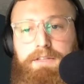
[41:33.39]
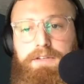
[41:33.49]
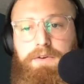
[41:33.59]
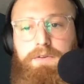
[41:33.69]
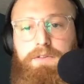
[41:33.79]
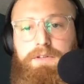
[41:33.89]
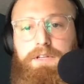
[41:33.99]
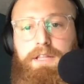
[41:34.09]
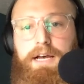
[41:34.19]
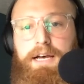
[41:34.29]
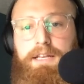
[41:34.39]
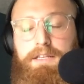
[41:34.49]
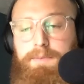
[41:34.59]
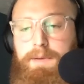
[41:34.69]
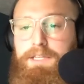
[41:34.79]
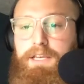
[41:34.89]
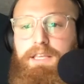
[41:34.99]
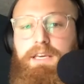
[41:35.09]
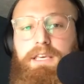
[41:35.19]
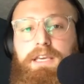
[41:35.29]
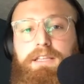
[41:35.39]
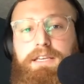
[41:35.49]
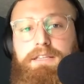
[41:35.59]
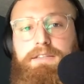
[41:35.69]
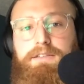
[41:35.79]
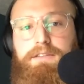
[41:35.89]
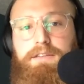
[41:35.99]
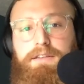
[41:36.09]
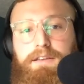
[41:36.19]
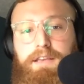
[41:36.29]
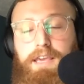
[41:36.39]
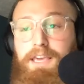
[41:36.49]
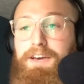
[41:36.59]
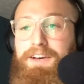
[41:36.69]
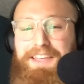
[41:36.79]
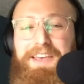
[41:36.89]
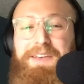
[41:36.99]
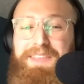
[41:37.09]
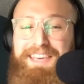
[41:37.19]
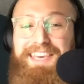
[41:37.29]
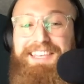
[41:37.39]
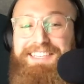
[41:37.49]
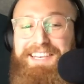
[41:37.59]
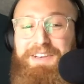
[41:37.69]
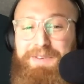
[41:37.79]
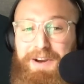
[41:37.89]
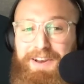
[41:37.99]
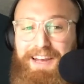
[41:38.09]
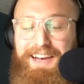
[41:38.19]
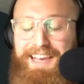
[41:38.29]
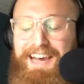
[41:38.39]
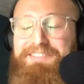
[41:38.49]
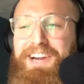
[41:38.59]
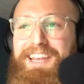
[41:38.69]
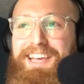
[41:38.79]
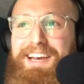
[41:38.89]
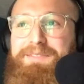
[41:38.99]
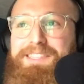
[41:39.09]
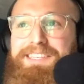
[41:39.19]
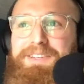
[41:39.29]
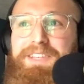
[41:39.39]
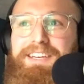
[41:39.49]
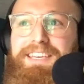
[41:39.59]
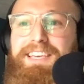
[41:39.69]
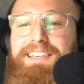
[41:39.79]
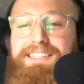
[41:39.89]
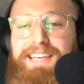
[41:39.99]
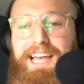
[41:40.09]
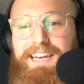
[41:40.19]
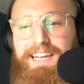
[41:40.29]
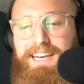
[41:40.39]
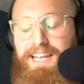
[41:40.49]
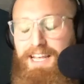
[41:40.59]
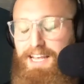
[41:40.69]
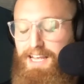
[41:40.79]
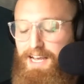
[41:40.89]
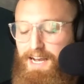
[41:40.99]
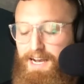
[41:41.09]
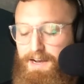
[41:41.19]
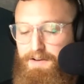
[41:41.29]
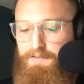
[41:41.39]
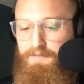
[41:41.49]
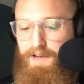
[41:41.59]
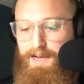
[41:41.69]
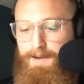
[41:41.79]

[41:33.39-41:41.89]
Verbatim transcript: So there's a lot, especially like the Achilles heel of your calf training comes to the Achilles tendon of,